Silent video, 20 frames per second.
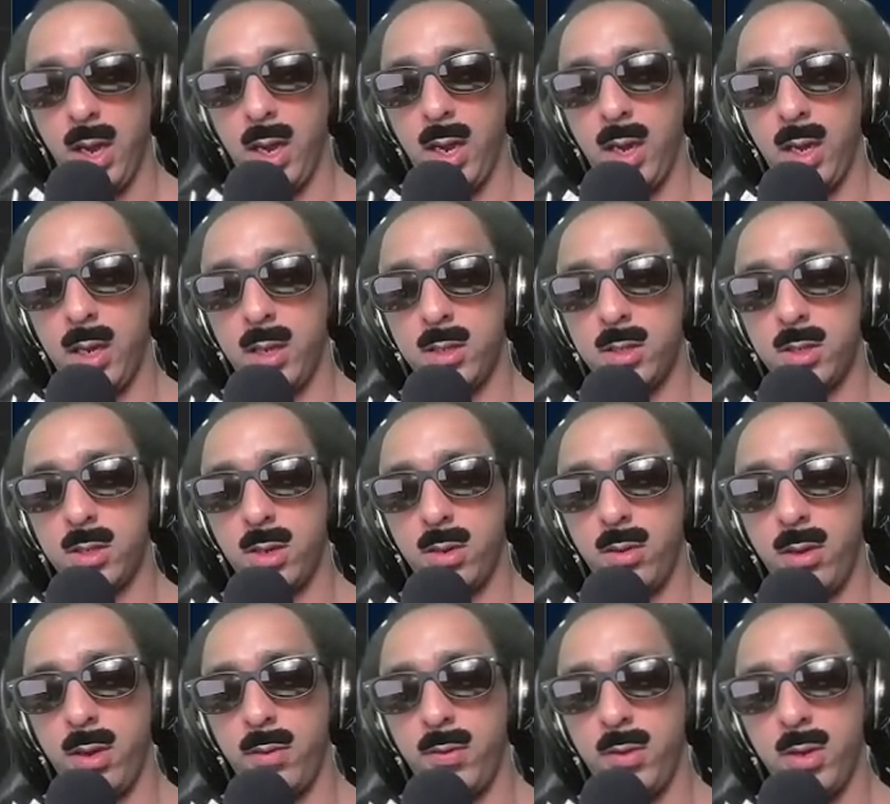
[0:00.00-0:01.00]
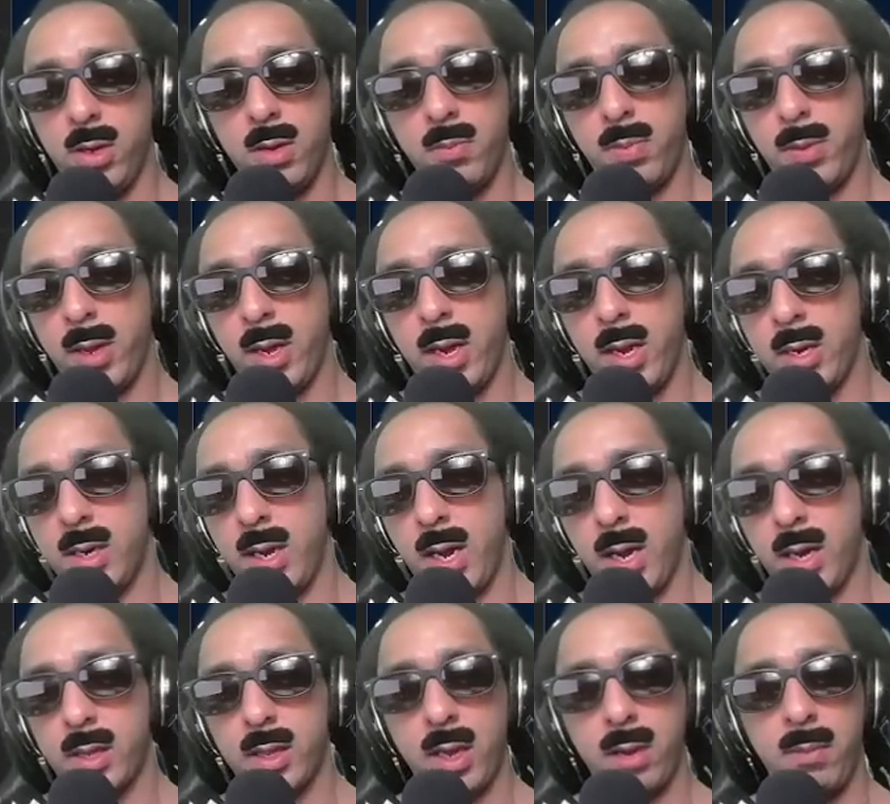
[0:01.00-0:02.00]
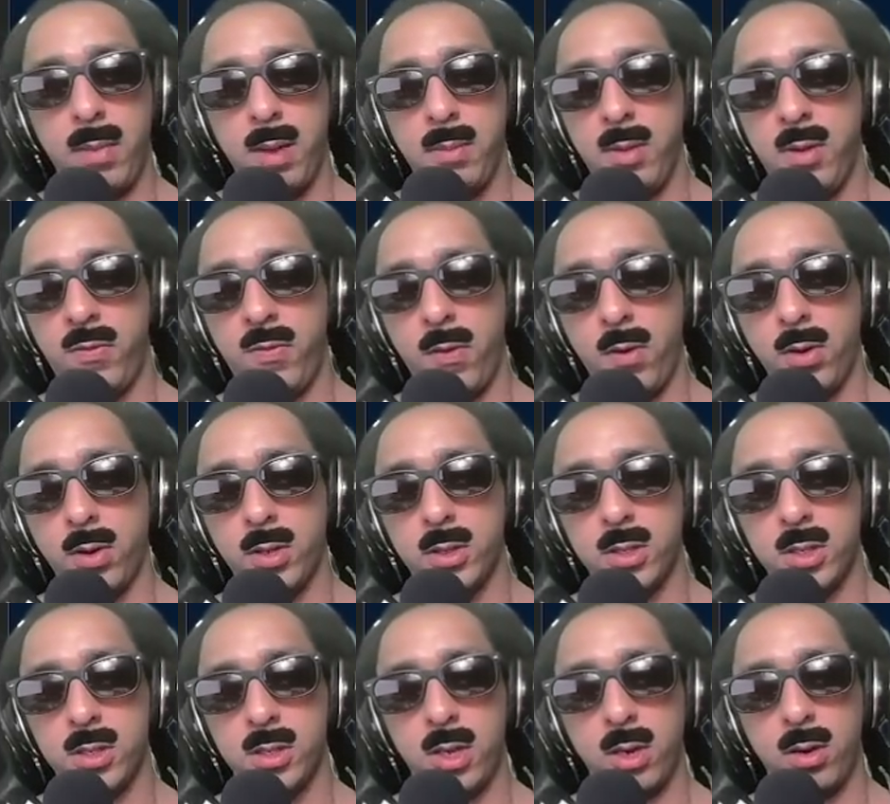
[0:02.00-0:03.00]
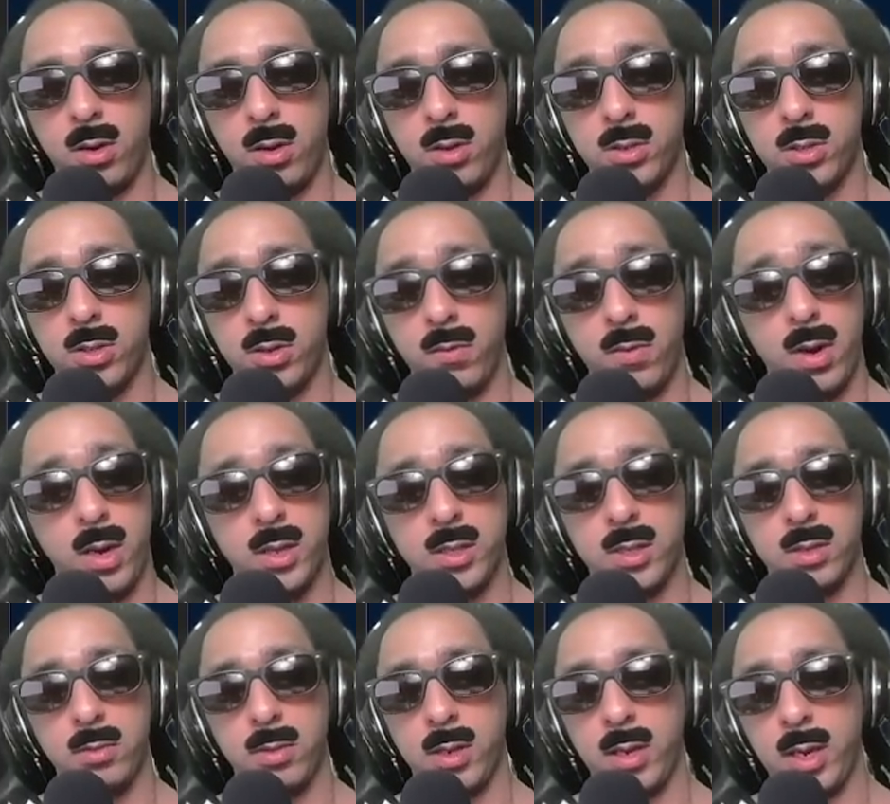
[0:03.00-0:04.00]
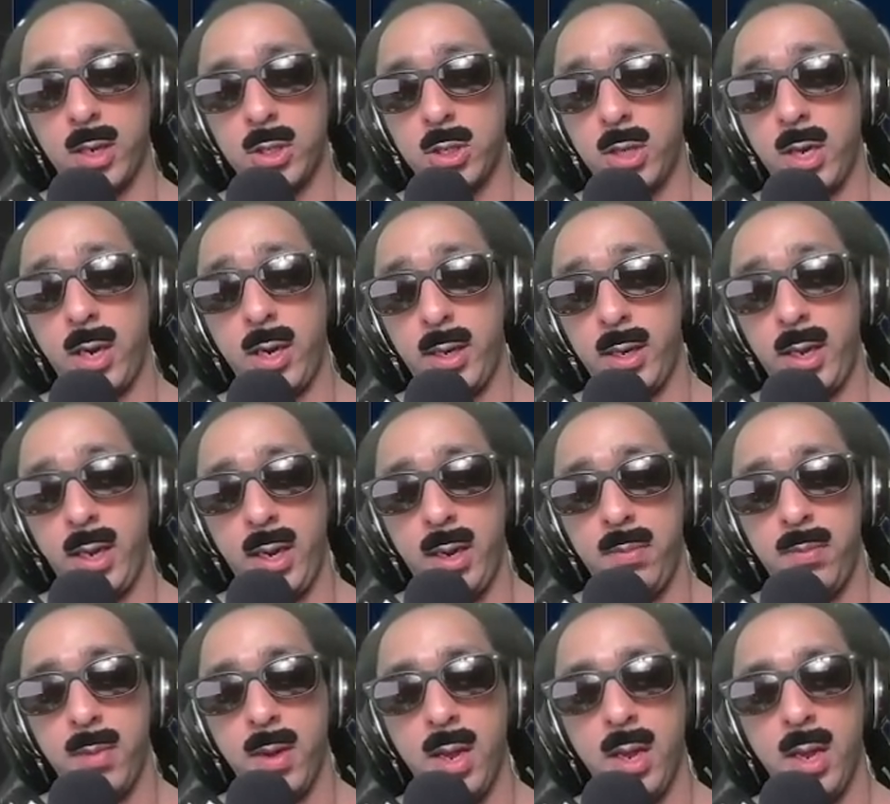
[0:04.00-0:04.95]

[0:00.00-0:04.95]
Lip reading: And so if you can play a deck that maybe focuses on also running something like Giant Cape,